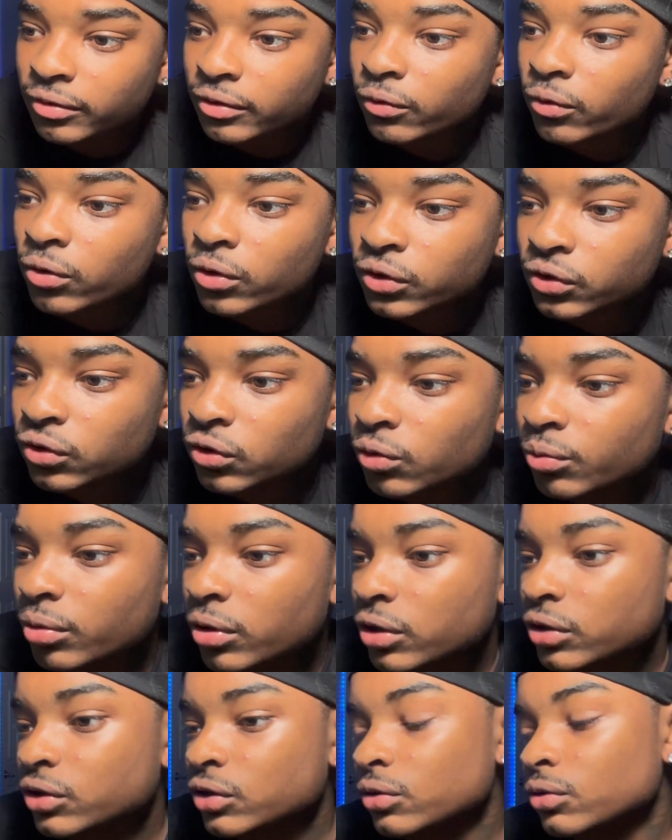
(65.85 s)
Warzone
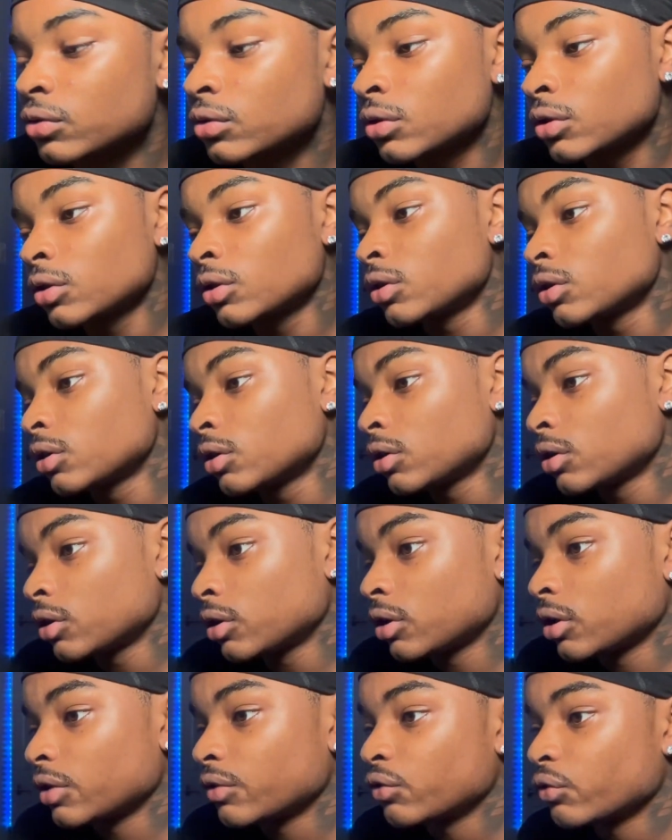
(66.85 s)
Part 2.
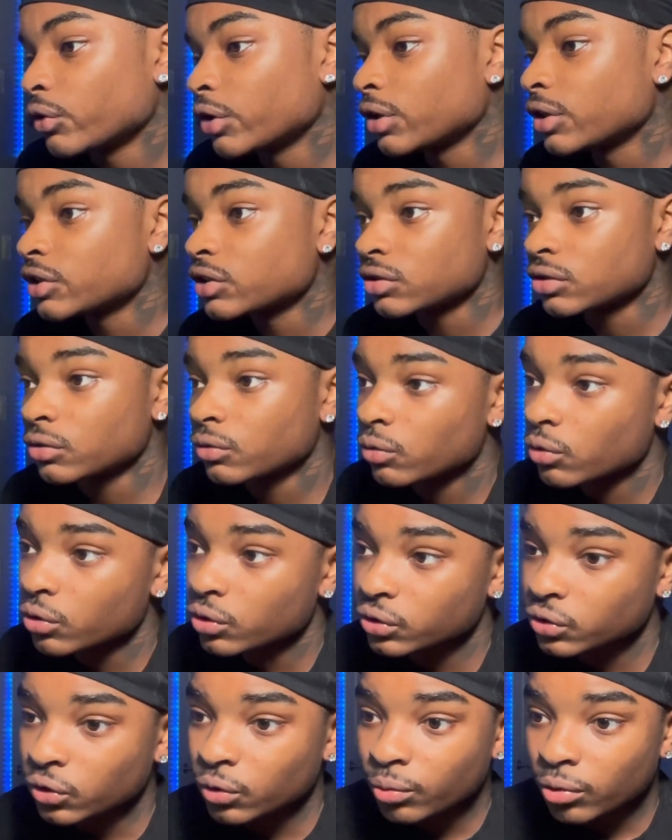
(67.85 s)
If you ain't listened to
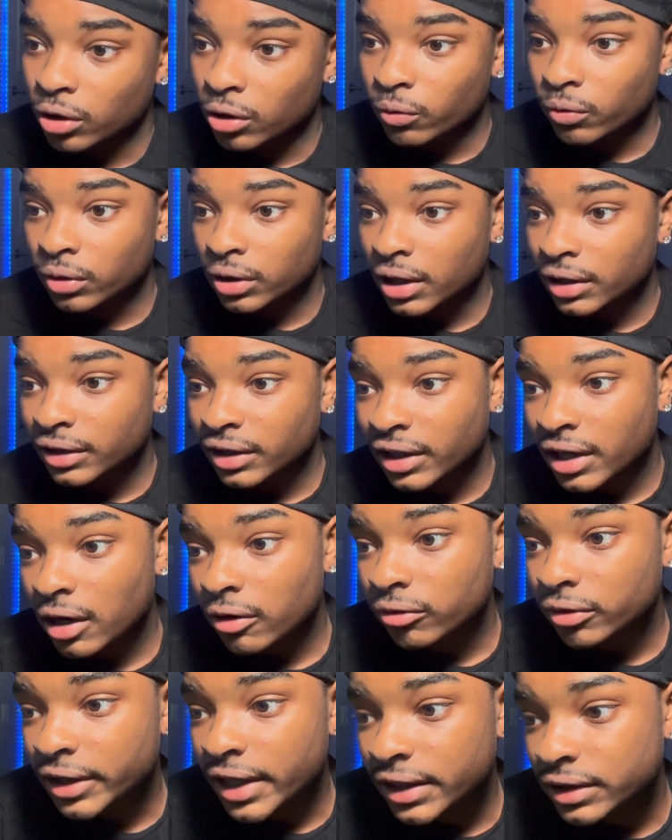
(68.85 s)
Warzone Part 1, I think I
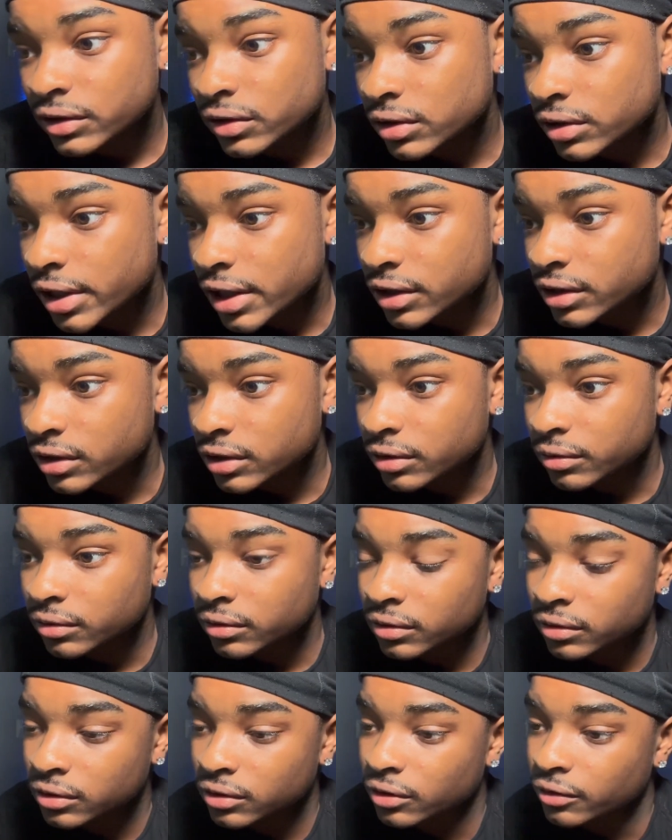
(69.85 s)
reacted to that shit.
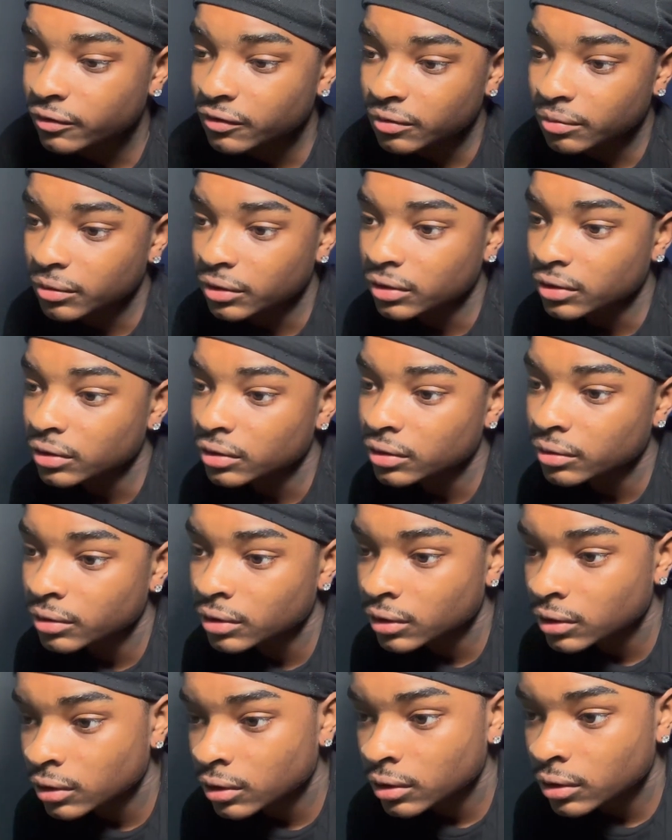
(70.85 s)
So for me,
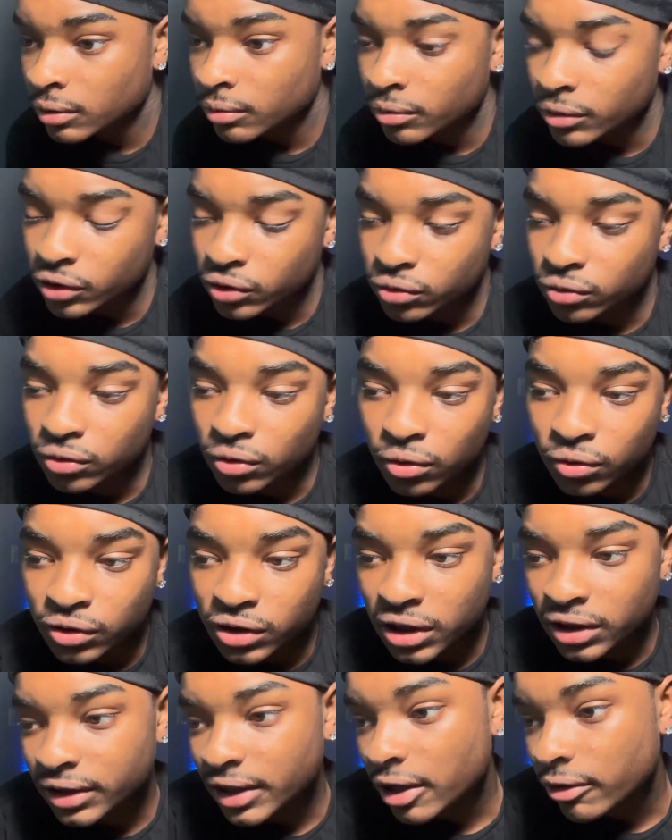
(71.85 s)
make sure you go
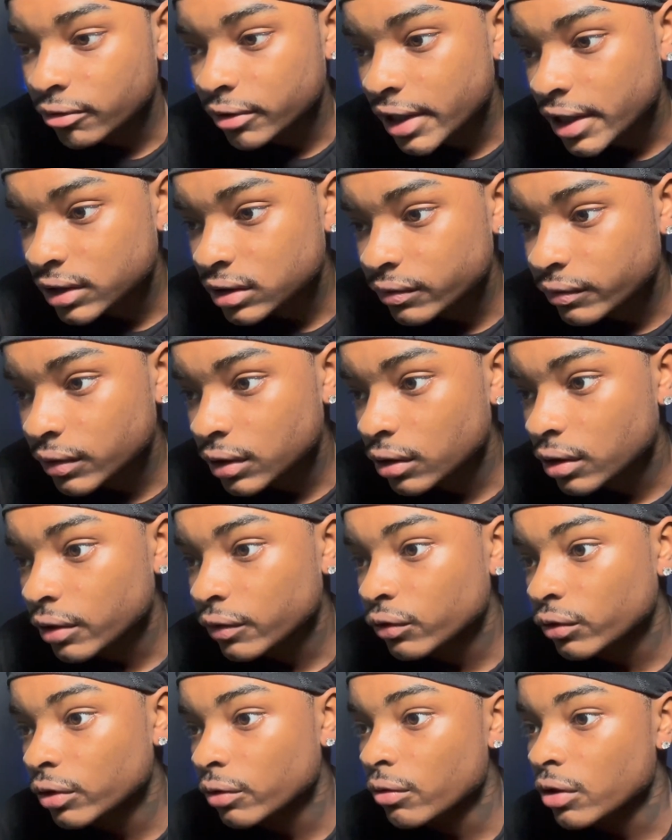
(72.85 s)
check that reaction video if
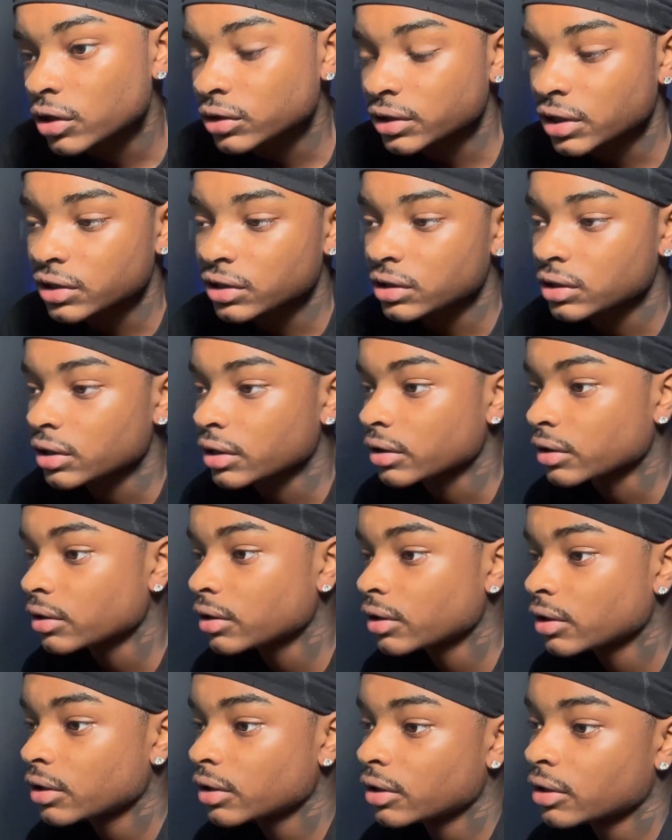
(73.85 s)
you ain't watched that shit yet.
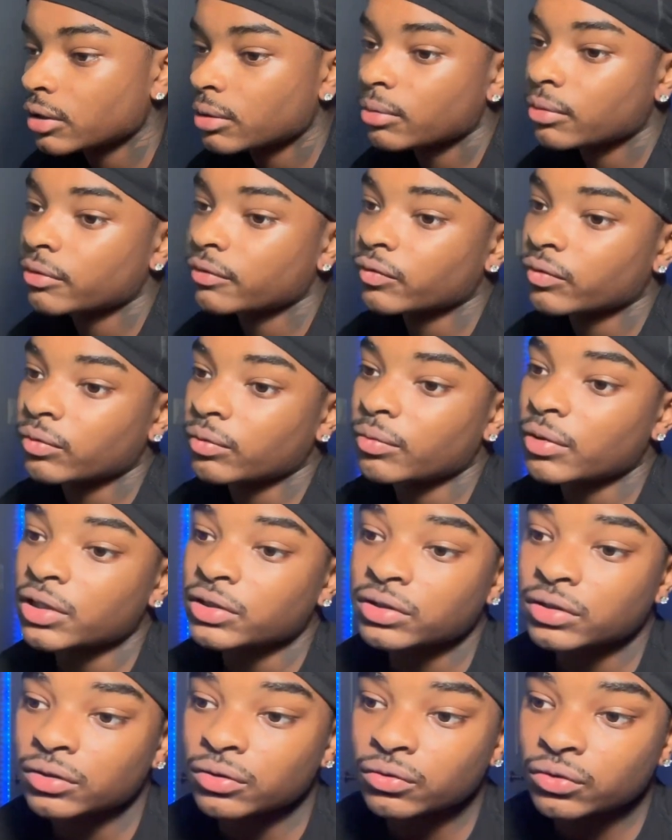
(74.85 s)
But for me, my
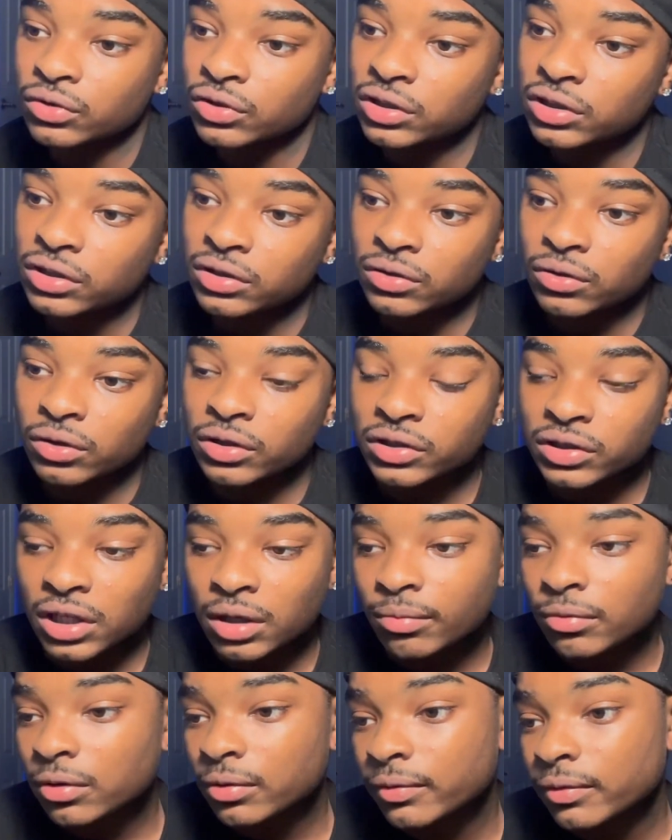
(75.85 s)
son Use G's on his
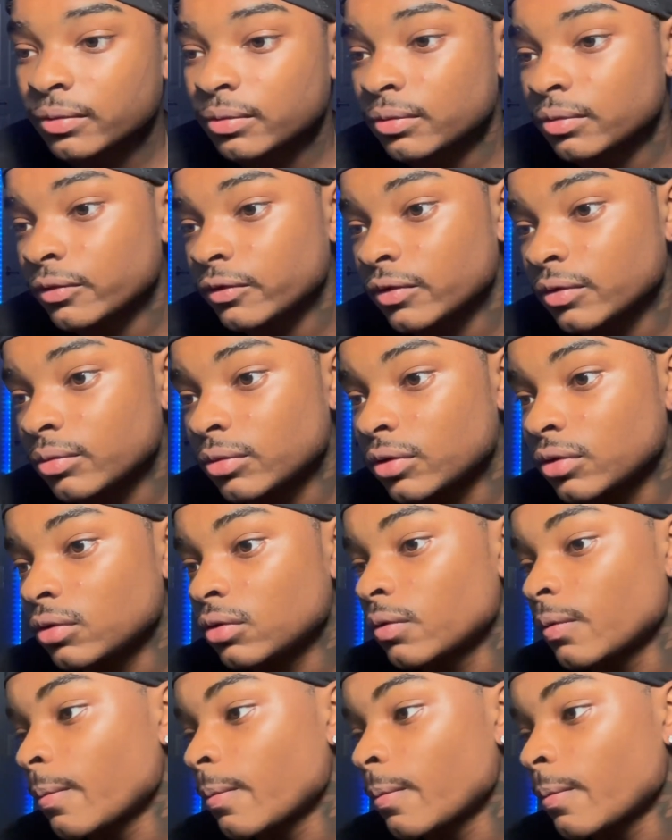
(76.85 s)
come up for me.